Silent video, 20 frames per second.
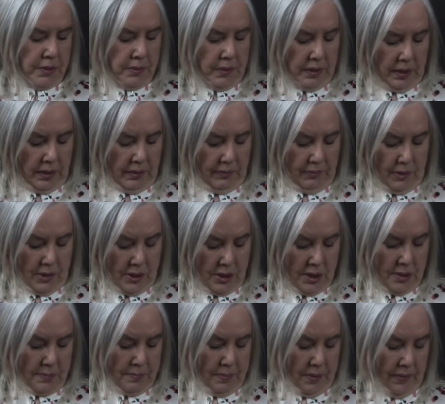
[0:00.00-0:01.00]

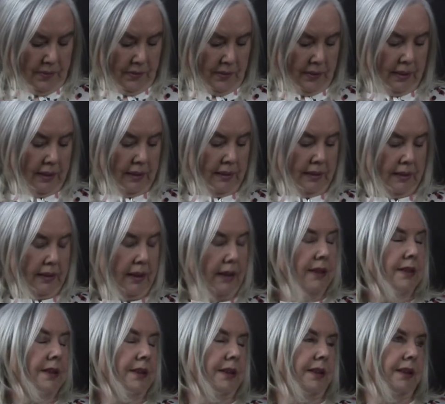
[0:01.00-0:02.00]
21st birthday in
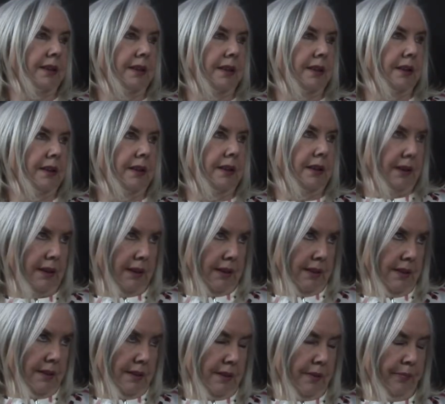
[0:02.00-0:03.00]

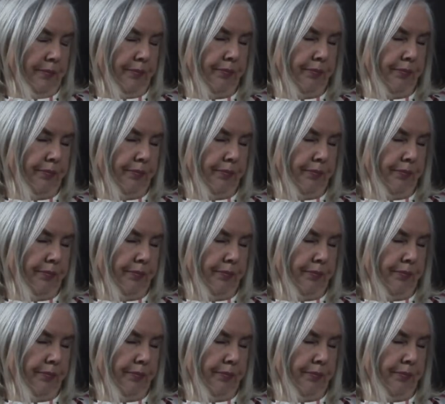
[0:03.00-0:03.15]
1988.